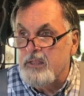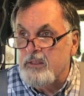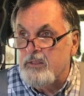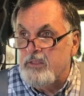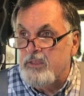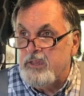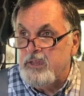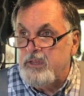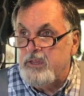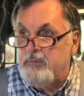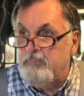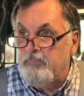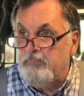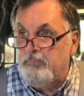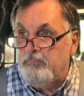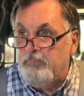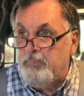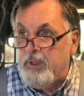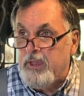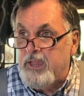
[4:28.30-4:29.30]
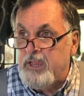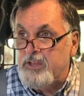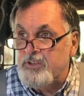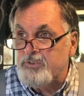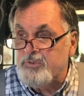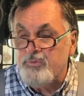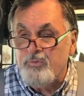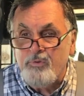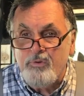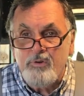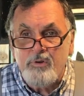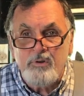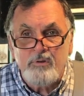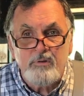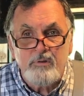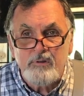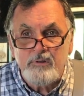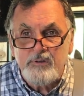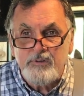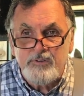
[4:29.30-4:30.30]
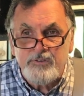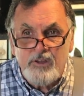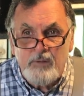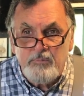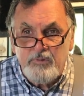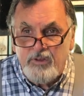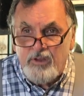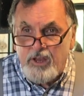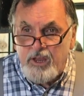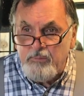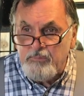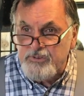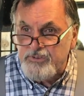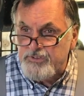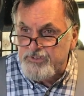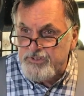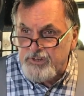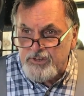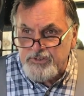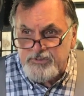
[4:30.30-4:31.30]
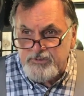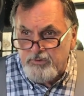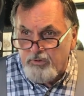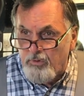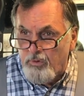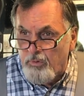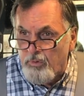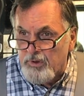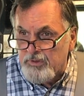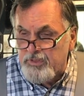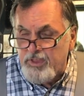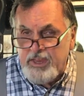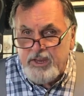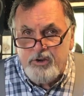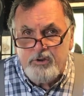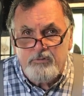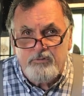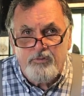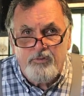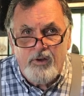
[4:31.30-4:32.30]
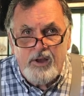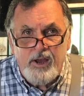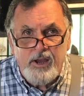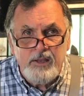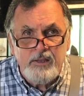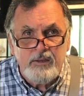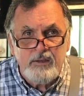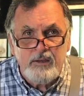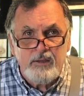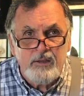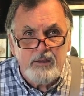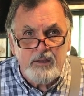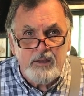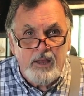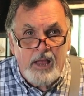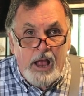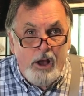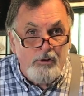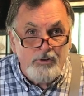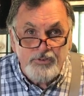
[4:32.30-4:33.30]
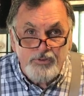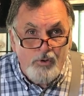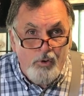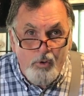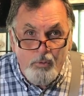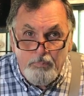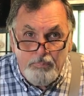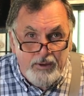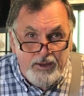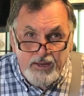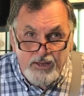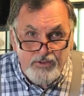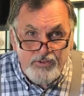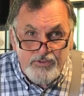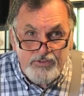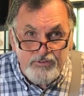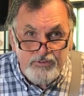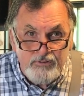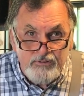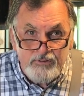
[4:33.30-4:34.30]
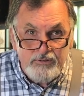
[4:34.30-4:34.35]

The paints were sometimes just what they could find, household paints.